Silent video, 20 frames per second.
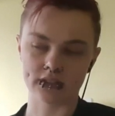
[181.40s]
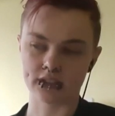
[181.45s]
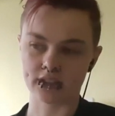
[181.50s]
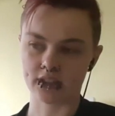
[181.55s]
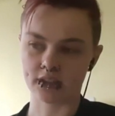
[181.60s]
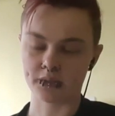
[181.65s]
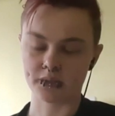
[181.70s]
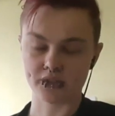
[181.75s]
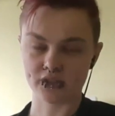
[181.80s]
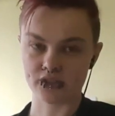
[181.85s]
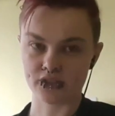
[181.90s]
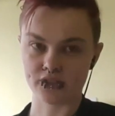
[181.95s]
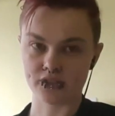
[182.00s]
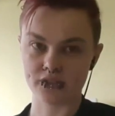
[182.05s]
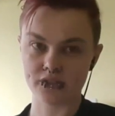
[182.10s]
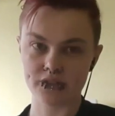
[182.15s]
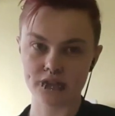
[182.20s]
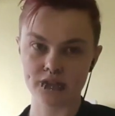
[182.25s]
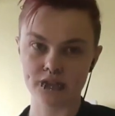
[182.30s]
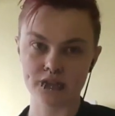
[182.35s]
that I was just
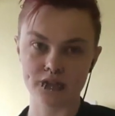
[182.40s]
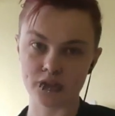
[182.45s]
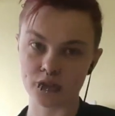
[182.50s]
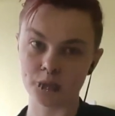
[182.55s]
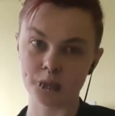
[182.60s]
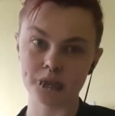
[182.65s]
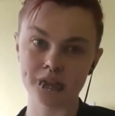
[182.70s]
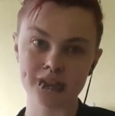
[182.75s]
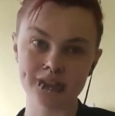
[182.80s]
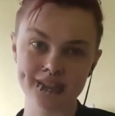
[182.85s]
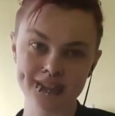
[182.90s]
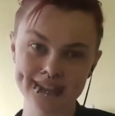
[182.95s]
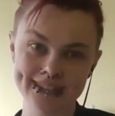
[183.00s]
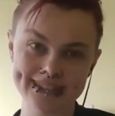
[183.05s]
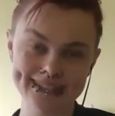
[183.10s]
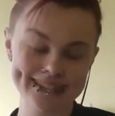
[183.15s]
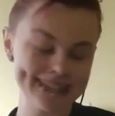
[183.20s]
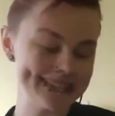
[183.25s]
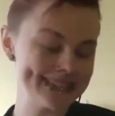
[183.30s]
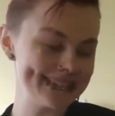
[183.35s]
stupid,
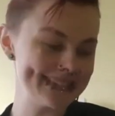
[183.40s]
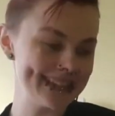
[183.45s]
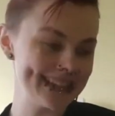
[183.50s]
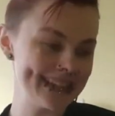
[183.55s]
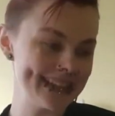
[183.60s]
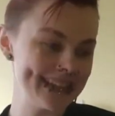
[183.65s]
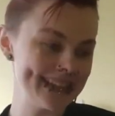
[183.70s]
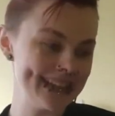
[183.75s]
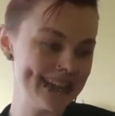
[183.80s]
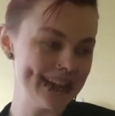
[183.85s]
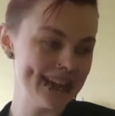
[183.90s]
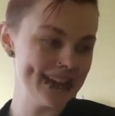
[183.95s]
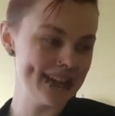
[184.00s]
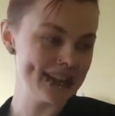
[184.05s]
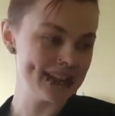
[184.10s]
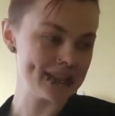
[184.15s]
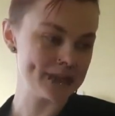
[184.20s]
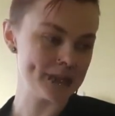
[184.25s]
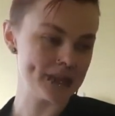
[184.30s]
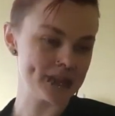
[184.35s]

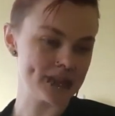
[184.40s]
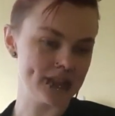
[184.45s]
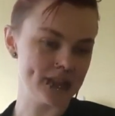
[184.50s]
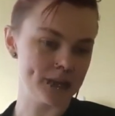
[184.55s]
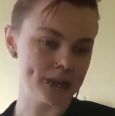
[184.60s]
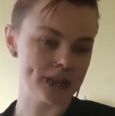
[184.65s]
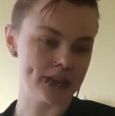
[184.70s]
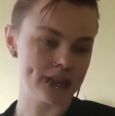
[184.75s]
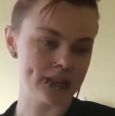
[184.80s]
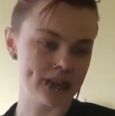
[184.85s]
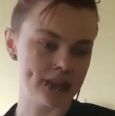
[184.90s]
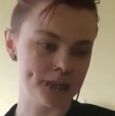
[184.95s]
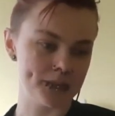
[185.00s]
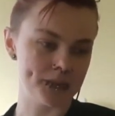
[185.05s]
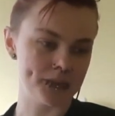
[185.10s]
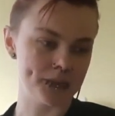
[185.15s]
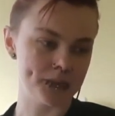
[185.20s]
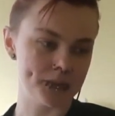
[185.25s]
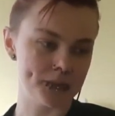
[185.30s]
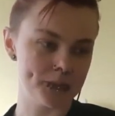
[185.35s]
especially when it came
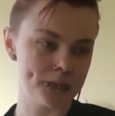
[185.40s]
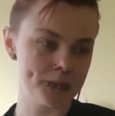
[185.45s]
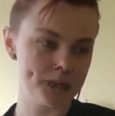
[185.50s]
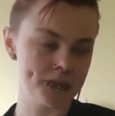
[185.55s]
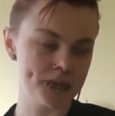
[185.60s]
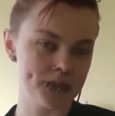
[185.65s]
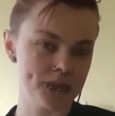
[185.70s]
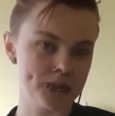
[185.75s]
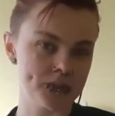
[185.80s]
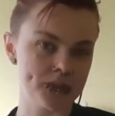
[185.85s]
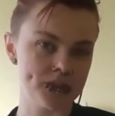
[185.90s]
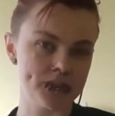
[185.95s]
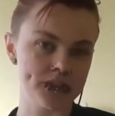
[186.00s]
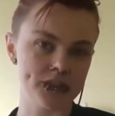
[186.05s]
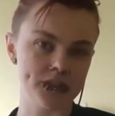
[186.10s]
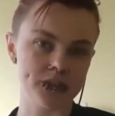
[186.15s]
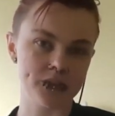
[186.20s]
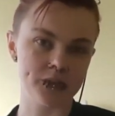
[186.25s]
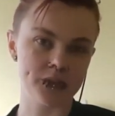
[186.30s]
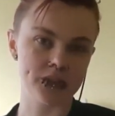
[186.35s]
to social
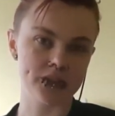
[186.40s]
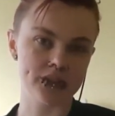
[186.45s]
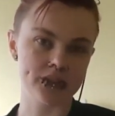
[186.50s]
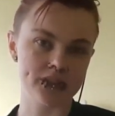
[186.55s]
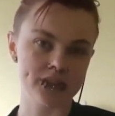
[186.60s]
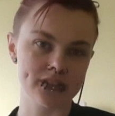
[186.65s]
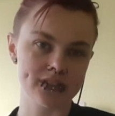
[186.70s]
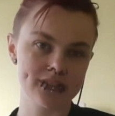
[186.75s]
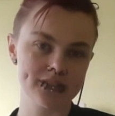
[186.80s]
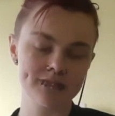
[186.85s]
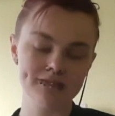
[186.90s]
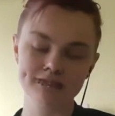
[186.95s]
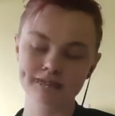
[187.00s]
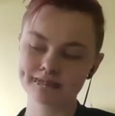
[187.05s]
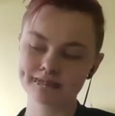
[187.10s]
situations.